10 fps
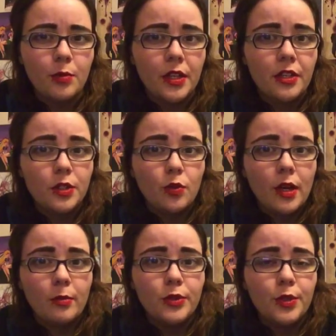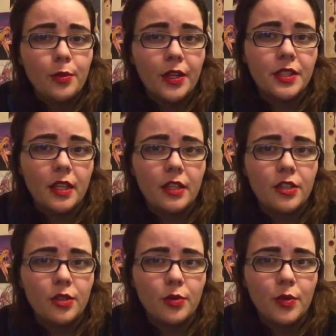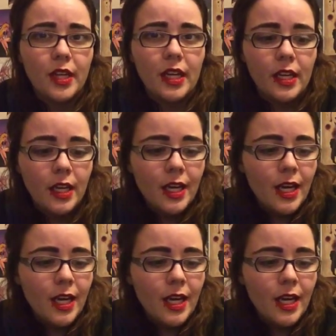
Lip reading: but it is one I'm super excited to read,